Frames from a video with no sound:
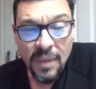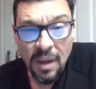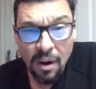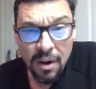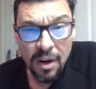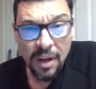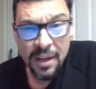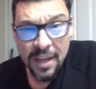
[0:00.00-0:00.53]

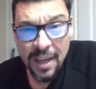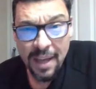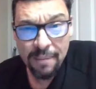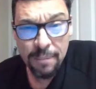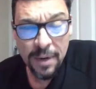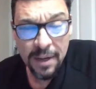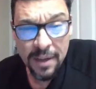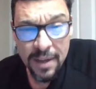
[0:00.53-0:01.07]

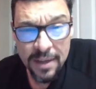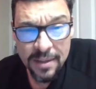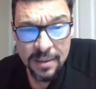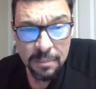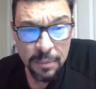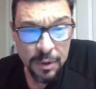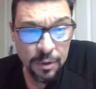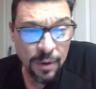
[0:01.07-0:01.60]
have been
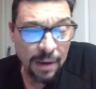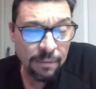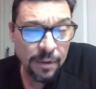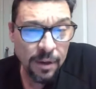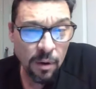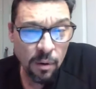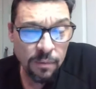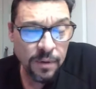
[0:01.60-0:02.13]
accustomed to
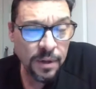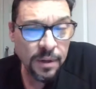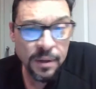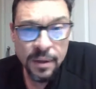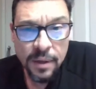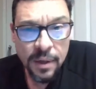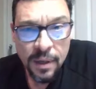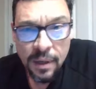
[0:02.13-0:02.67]
traveling
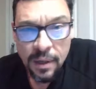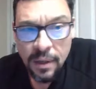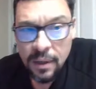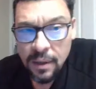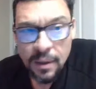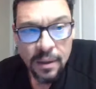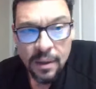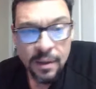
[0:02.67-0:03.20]
over
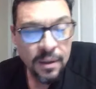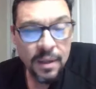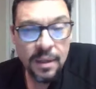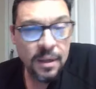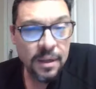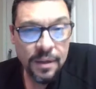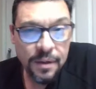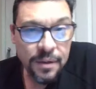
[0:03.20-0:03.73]
the
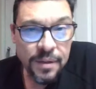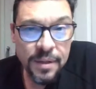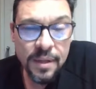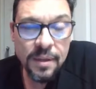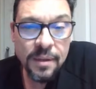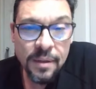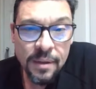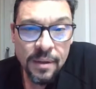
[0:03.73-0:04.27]
years
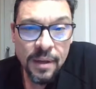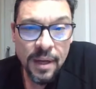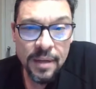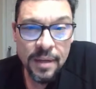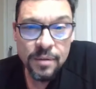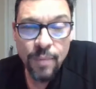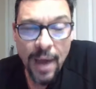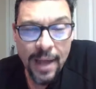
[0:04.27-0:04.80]

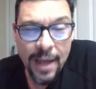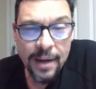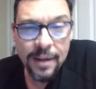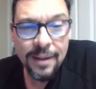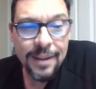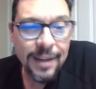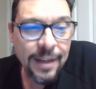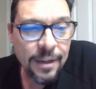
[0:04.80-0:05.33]
has
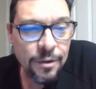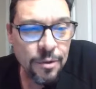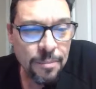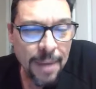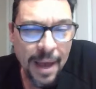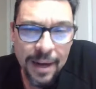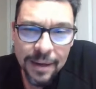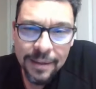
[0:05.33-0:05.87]
radically and
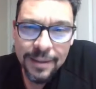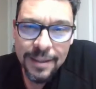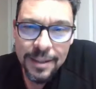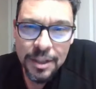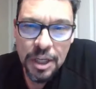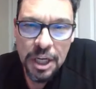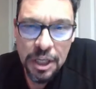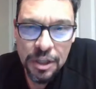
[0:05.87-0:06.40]
dramatically
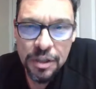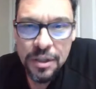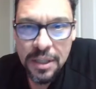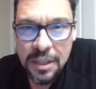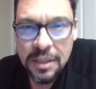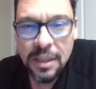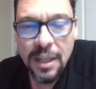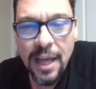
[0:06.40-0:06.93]
changed
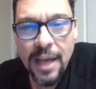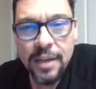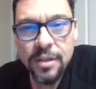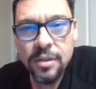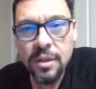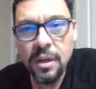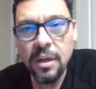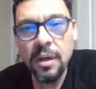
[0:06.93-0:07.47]
in the last
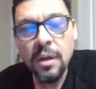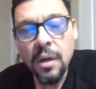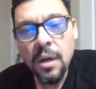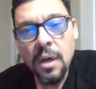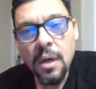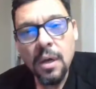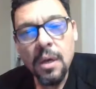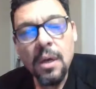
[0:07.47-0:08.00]
year.
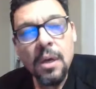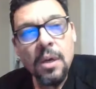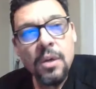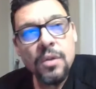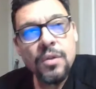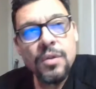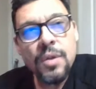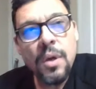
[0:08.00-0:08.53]

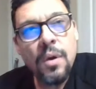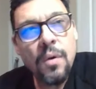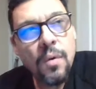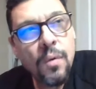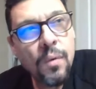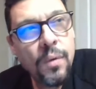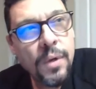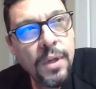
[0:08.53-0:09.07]
So,